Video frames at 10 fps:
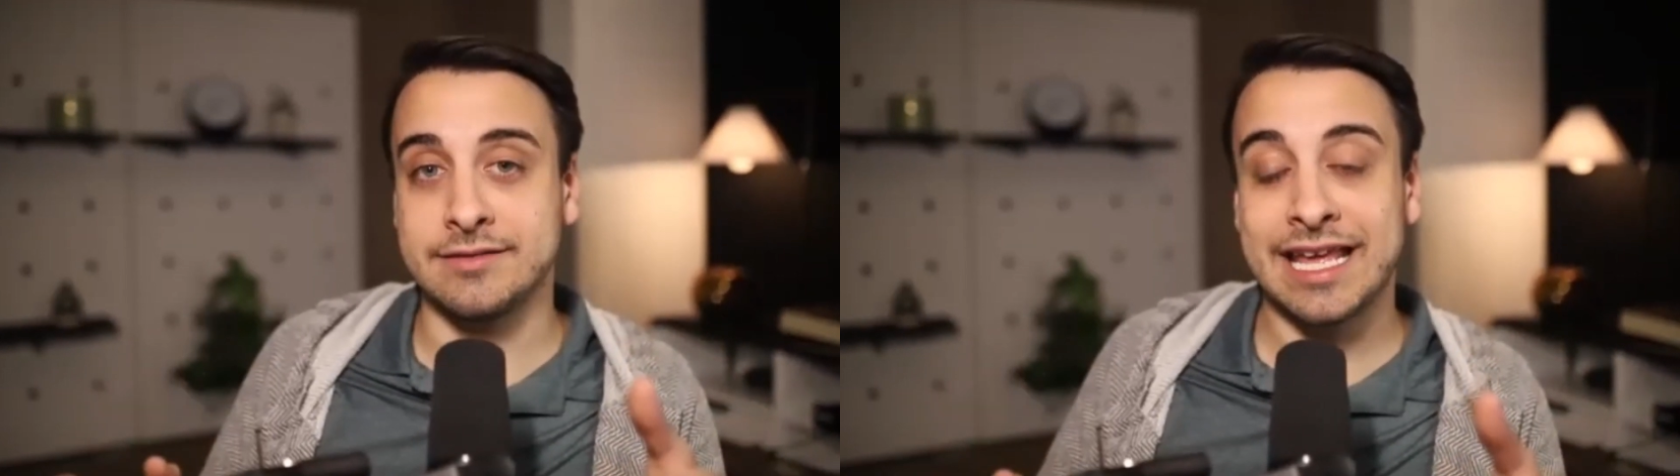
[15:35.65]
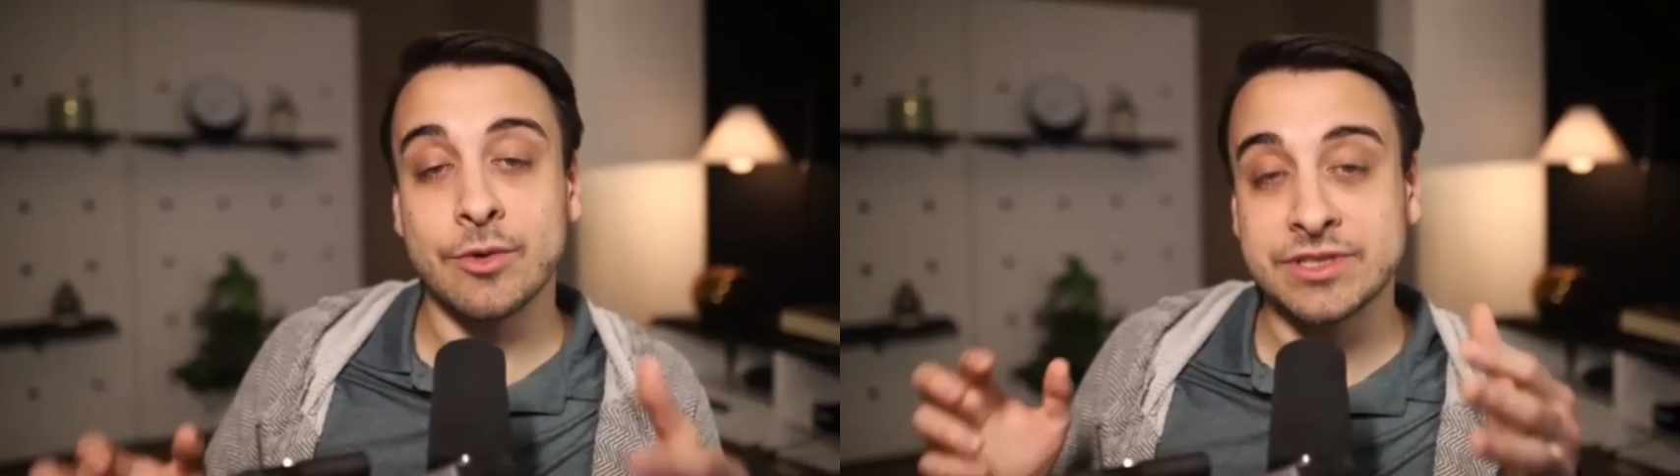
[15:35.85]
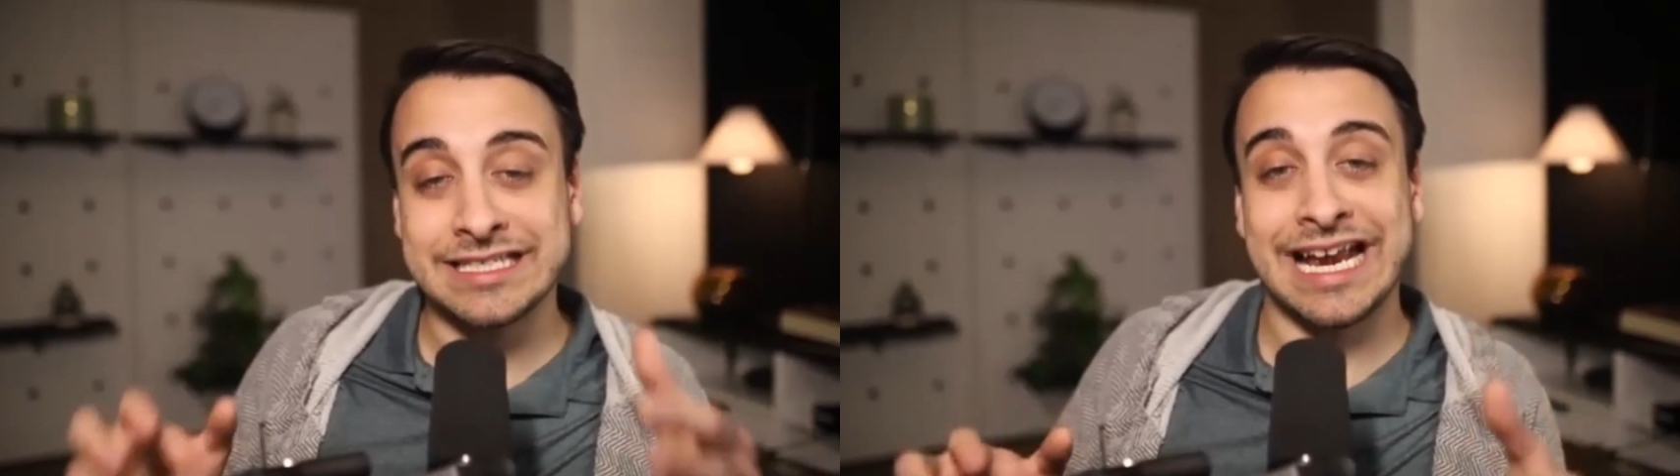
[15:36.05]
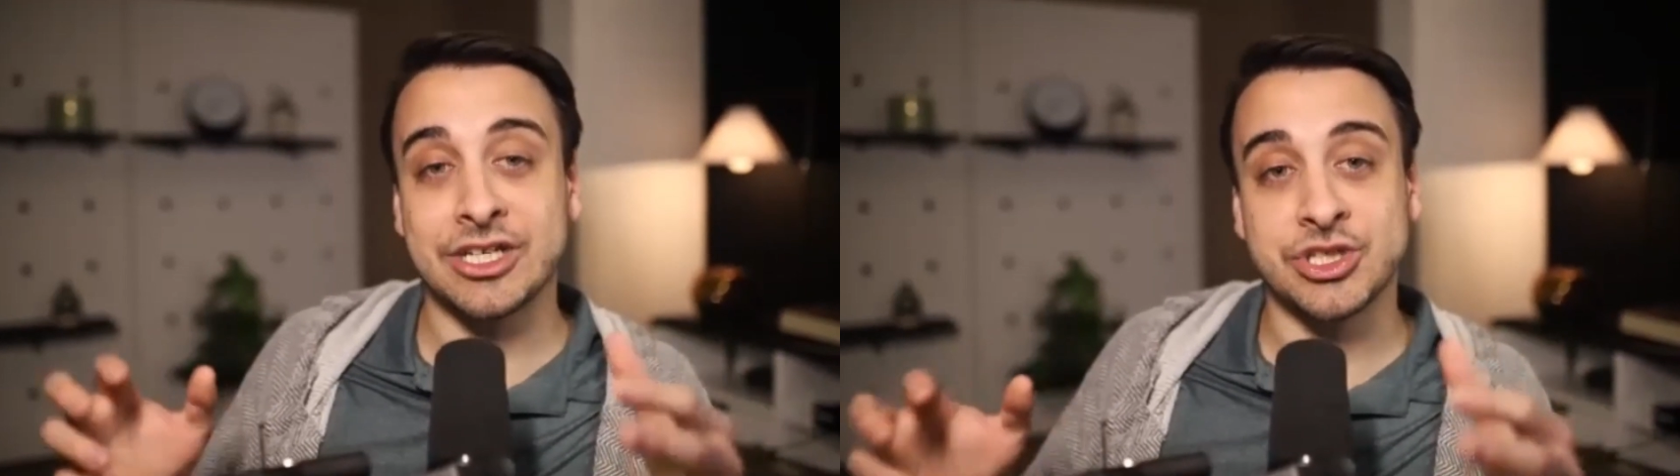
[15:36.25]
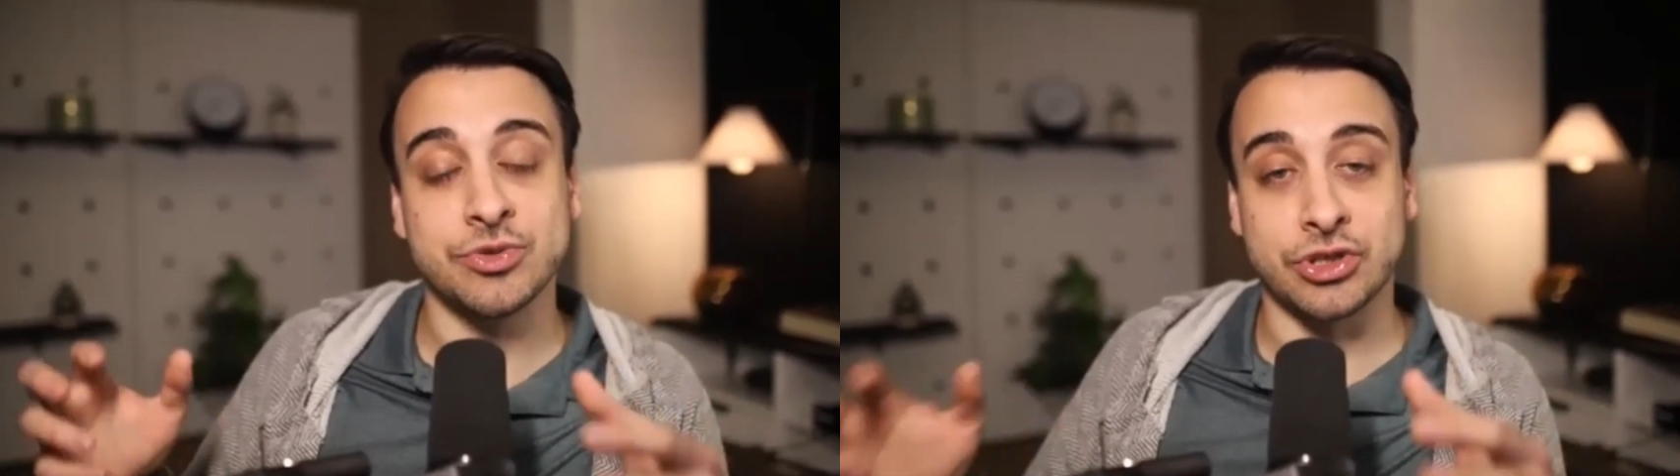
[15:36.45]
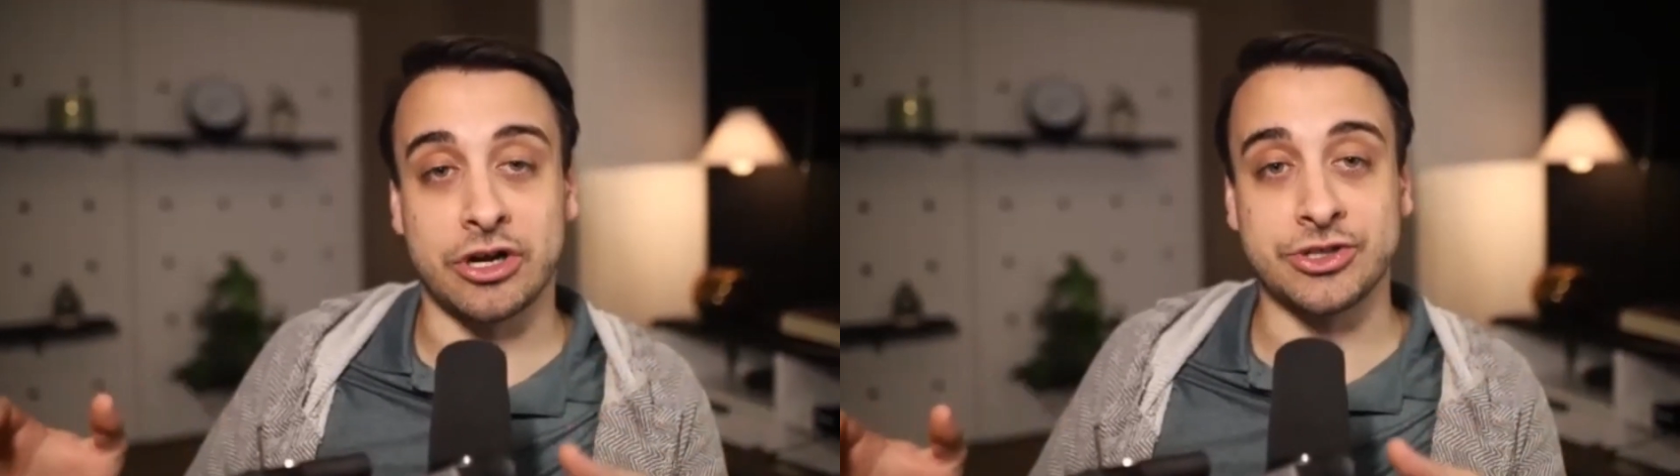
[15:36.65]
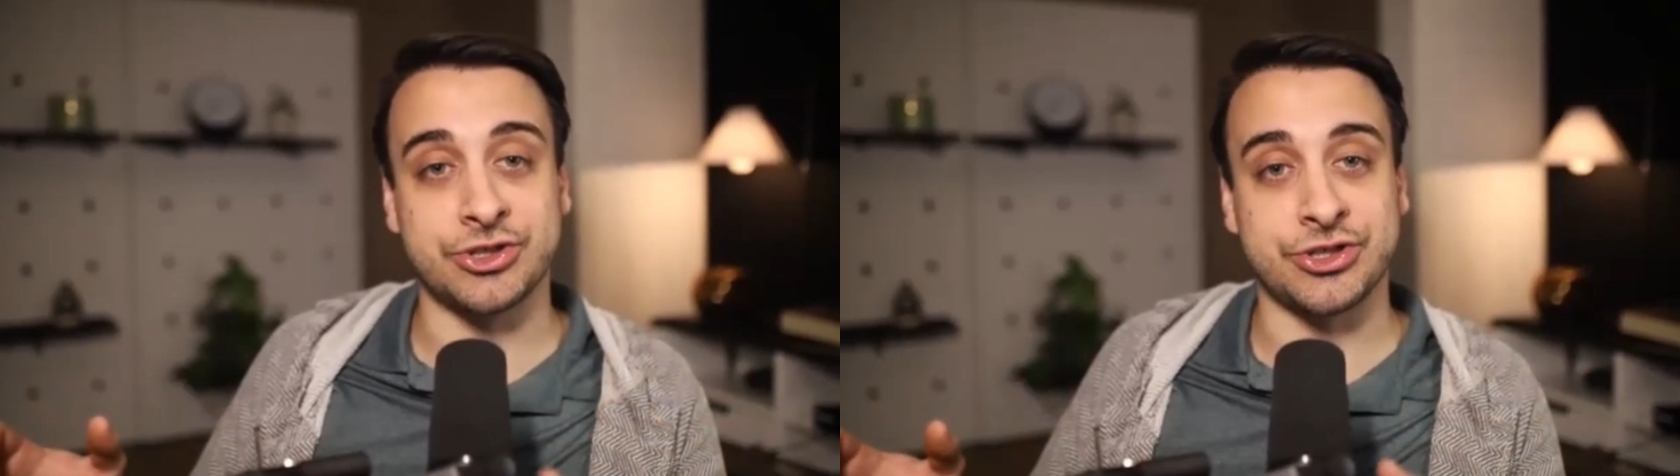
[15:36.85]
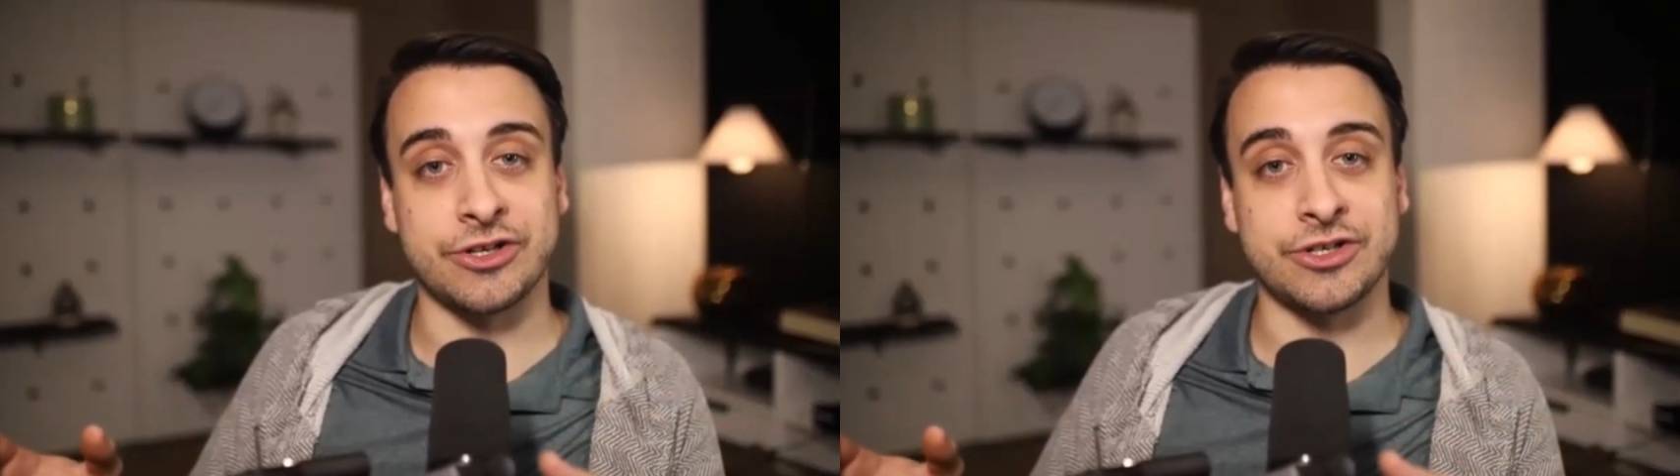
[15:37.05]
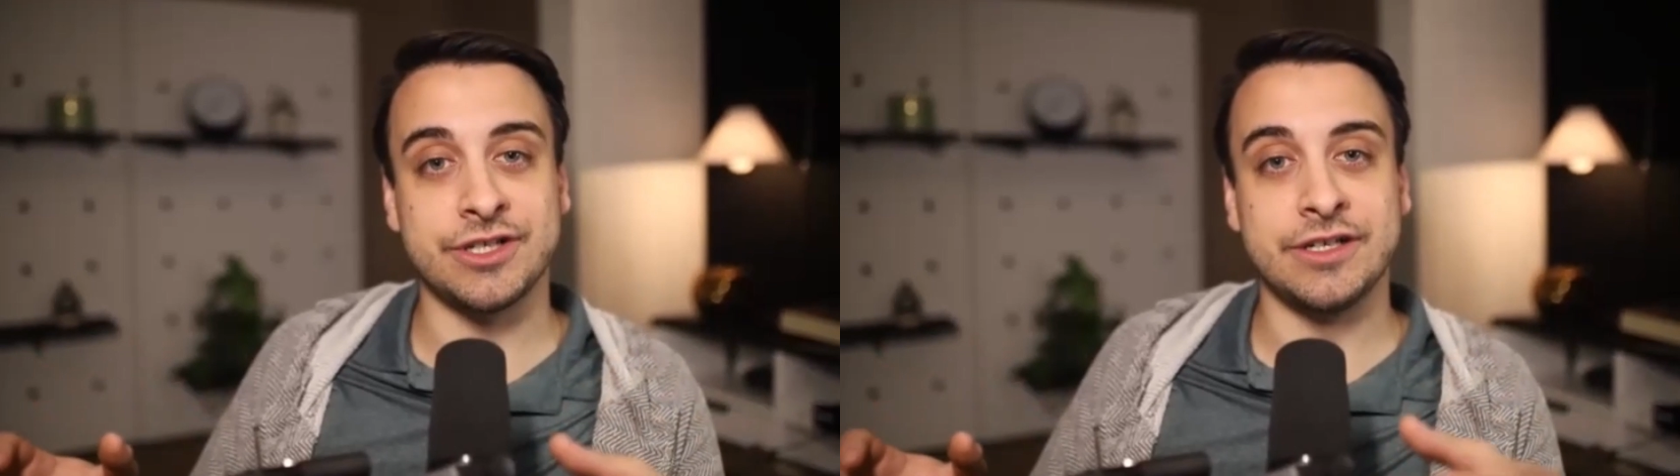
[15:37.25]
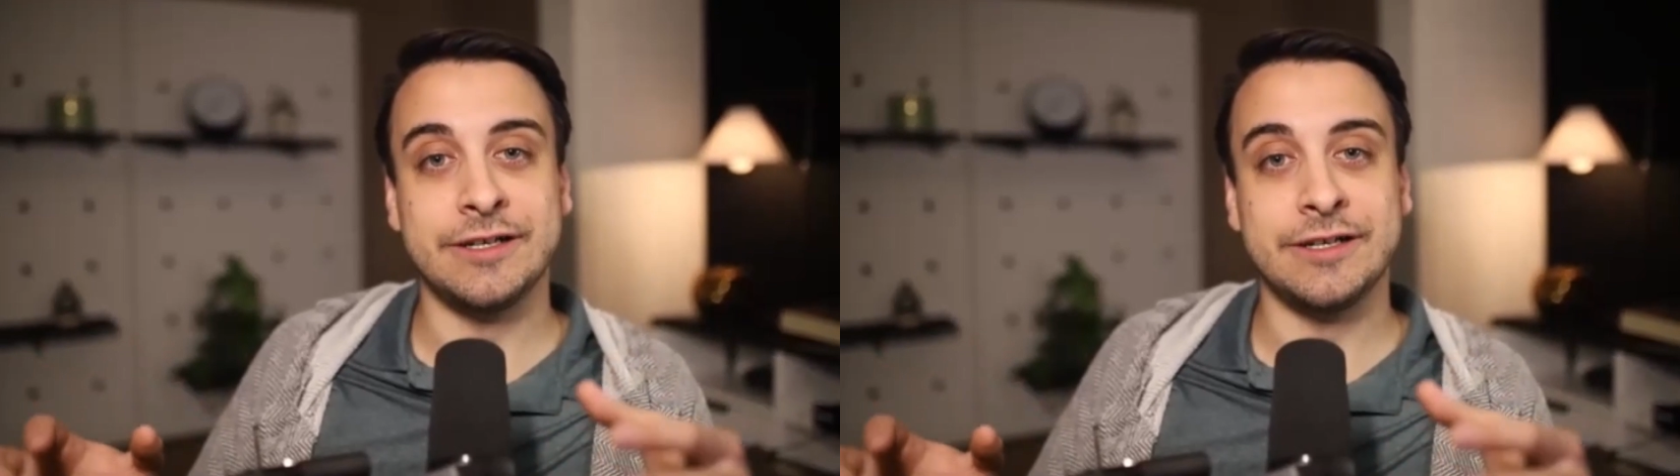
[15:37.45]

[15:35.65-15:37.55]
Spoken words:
that it was attached to a larger church.